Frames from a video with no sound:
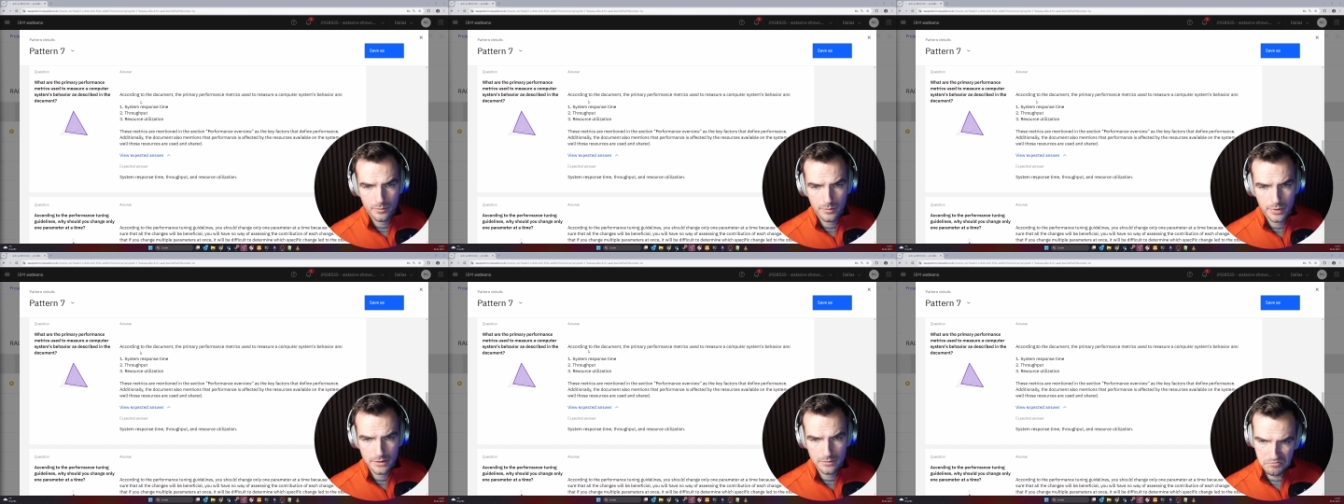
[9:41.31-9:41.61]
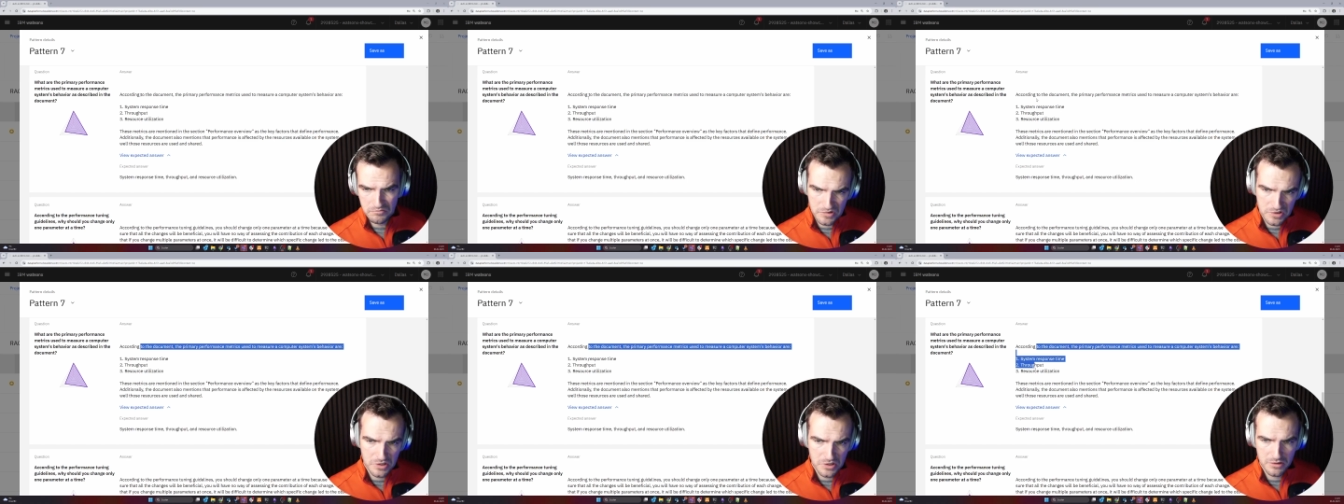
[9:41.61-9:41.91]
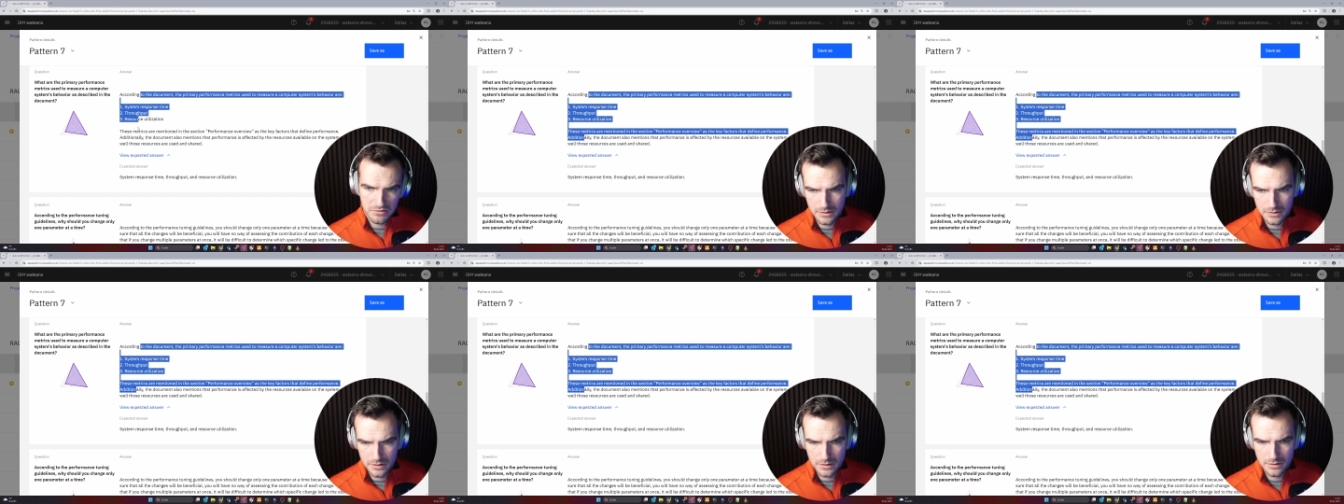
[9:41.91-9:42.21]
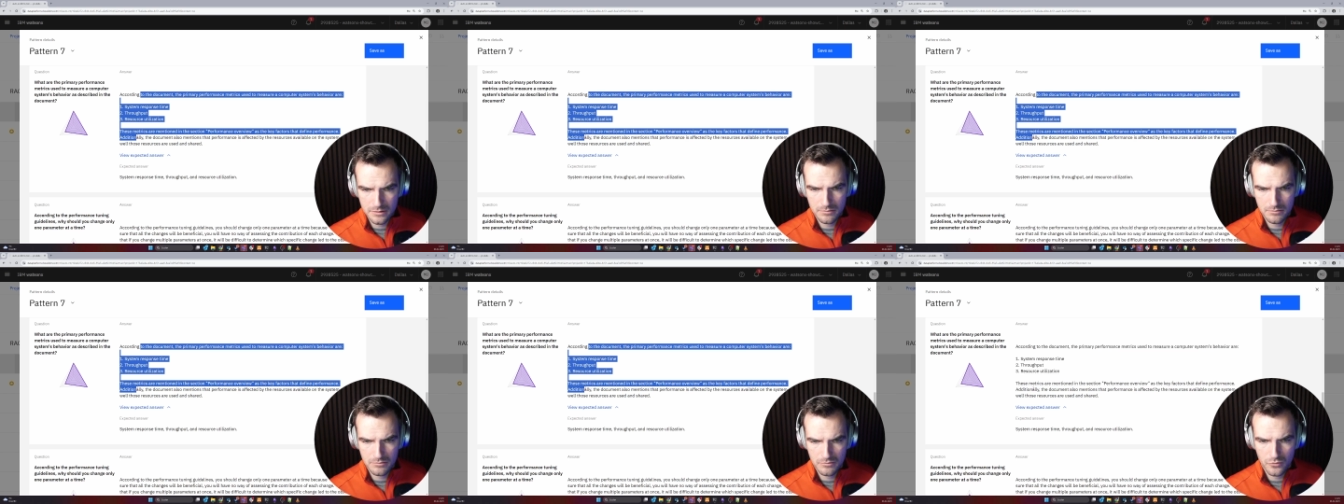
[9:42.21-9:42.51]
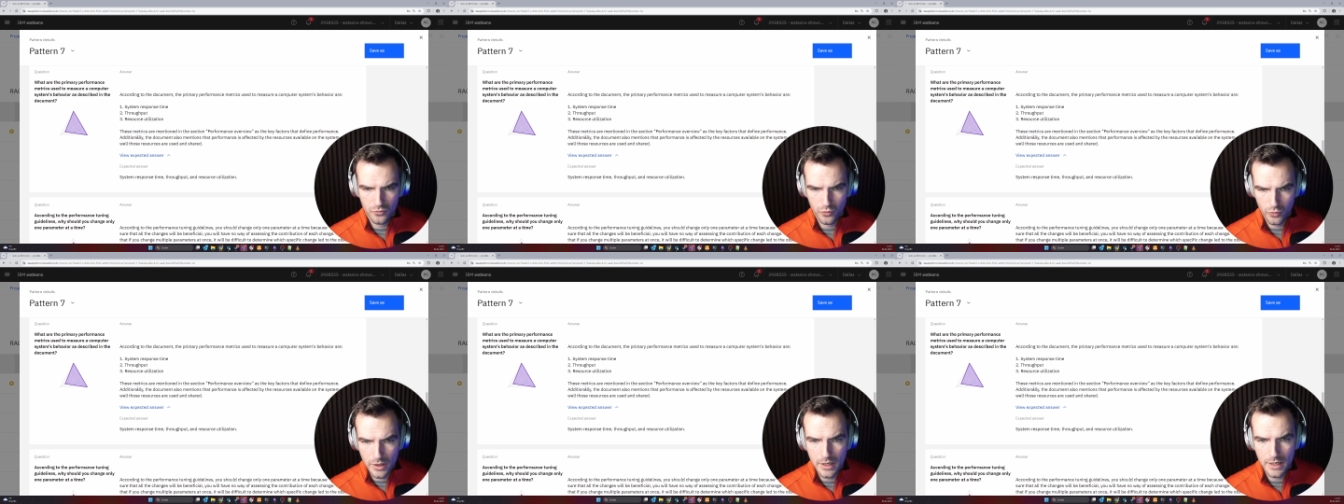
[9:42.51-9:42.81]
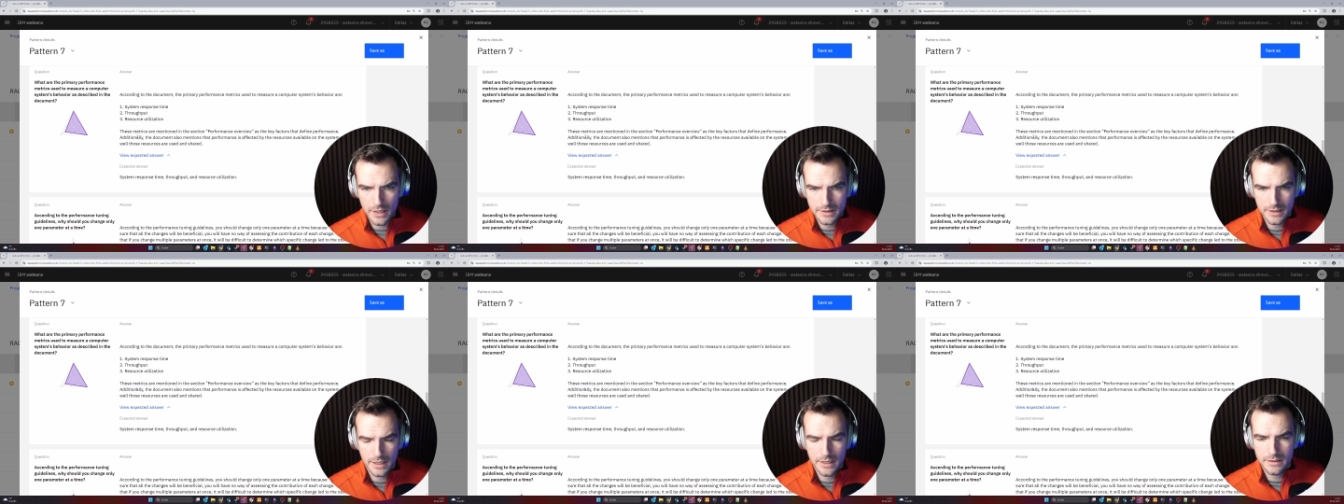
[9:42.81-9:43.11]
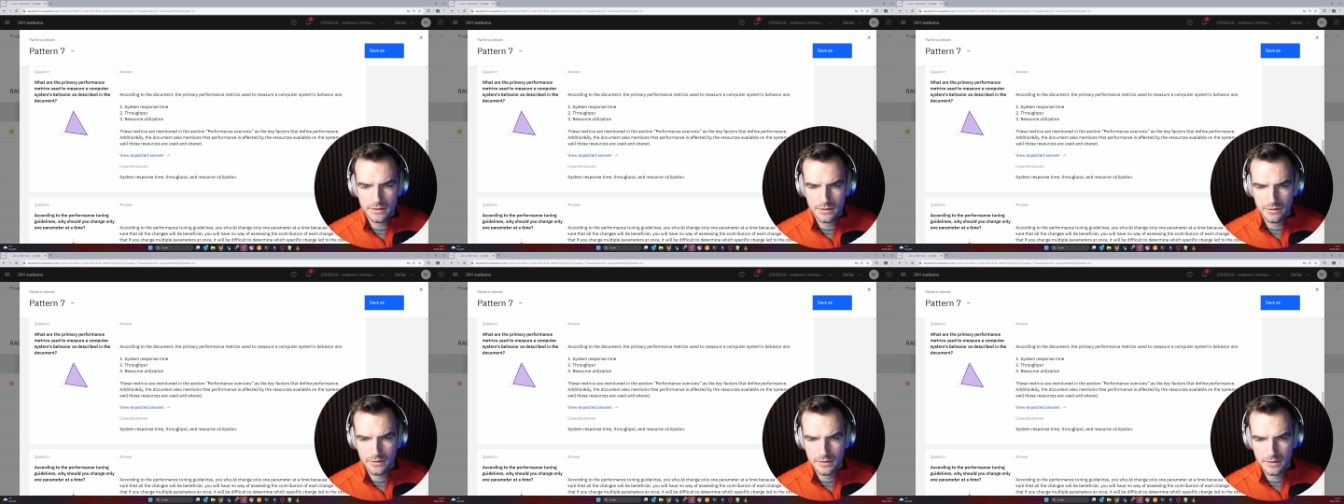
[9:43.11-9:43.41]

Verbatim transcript: but still it's a really nice answer.